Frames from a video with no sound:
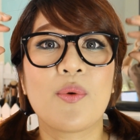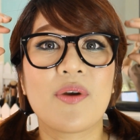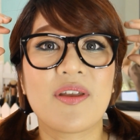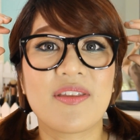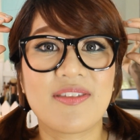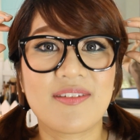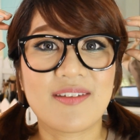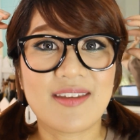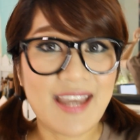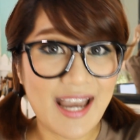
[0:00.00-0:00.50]

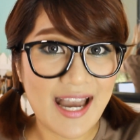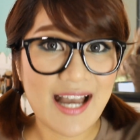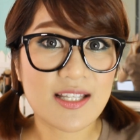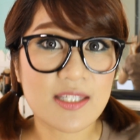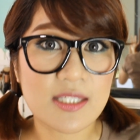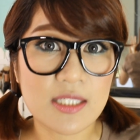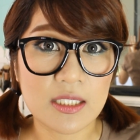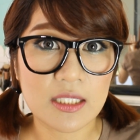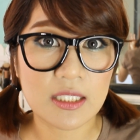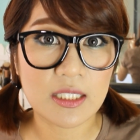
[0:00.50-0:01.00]
with
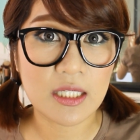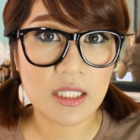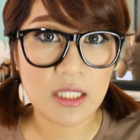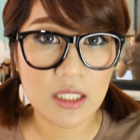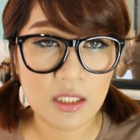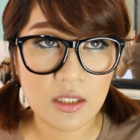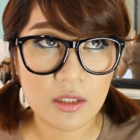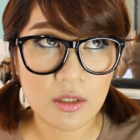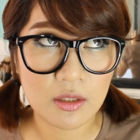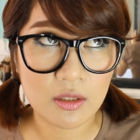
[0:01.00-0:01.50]

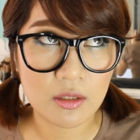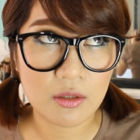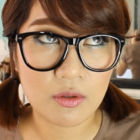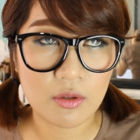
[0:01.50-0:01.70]
gasoline